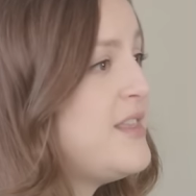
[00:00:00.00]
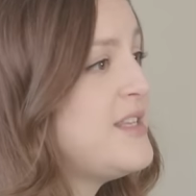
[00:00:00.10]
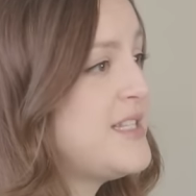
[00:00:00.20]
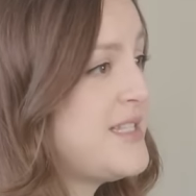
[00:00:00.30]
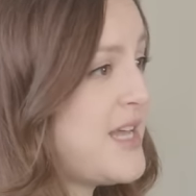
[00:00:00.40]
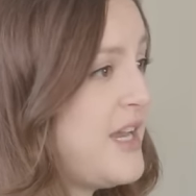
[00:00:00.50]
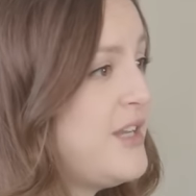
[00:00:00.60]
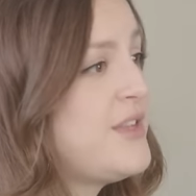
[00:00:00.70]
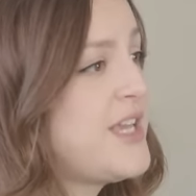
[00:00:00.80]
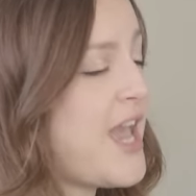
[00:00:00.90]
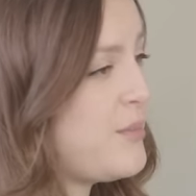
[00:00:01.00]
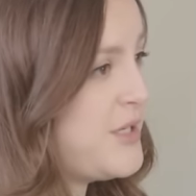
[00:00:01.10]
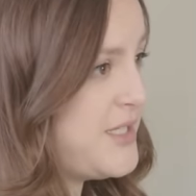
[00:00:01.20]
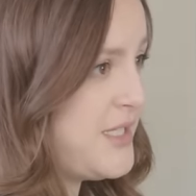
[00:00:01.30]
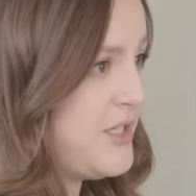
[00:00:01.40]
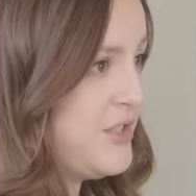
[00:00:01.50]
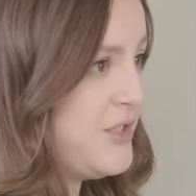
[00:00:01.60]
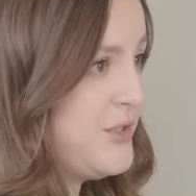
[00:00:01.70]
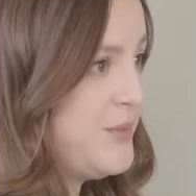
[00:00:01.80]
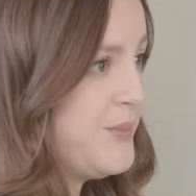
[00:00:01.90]
in the design of the cabin
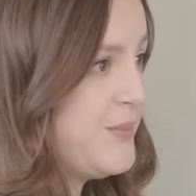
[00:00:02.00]
interior.